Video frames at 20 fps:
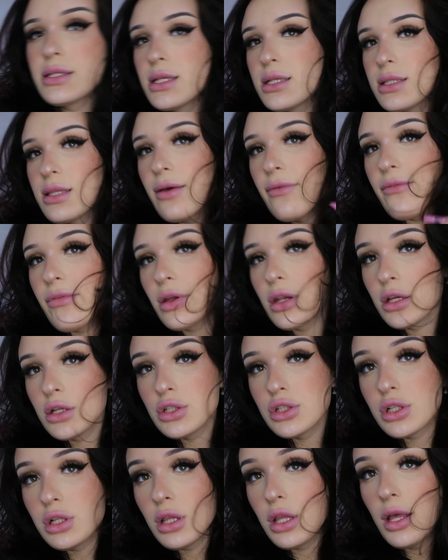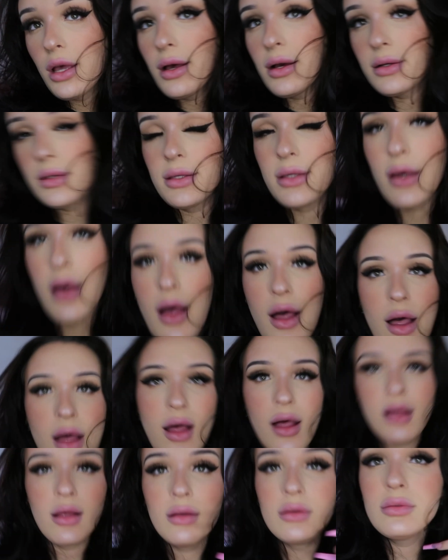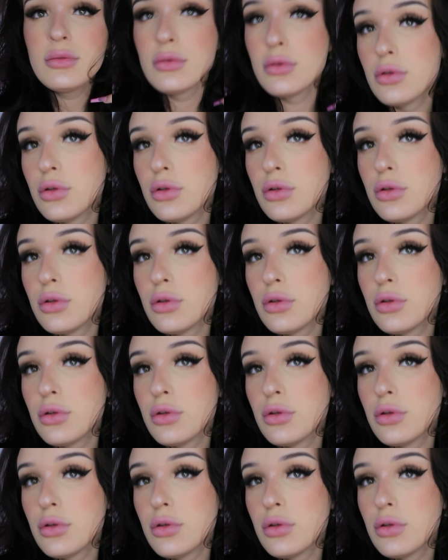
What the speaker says: is the finished look, y'all.